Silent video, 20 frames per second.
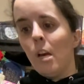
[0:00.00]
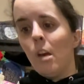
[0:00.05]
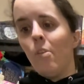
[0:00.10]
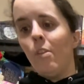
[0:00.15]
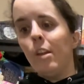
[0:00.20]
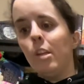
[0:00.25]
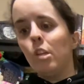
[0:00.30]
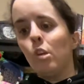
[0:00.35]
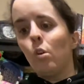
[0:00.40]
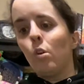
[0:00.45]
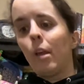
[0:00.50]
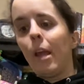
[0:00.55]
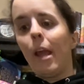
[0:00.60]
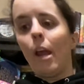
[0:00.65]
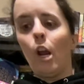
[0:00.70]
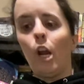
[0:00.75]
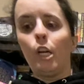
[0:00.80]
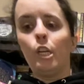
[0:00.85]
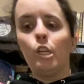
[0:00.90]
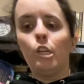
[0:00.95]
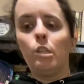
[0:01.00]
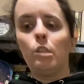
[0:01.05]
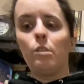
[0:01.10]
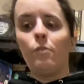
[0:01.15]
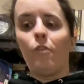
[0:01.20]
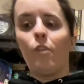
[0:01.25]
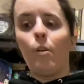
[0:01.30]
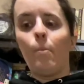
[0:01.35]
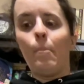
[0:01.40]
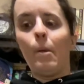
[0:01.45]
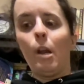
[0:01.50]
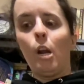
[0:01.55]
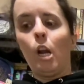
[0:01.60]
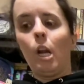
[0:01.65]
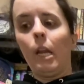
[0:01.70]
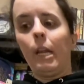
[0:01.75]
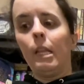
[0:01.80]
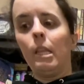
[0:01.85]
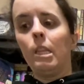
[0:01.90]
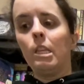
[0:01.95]
These are characters for
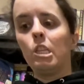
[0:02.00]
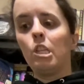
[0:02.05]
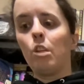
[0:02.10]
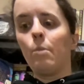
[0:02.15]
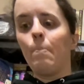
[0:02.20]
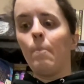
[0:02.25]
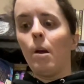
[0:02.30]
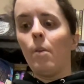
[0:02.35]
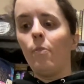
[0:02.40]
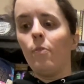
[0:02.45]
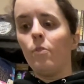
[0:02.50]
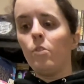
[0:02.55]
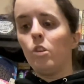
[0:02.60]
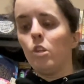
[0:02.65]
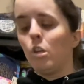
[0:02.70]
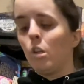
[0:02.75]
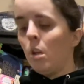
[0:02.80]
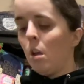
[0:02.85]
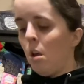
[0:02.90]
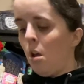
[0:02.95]
apparently this month's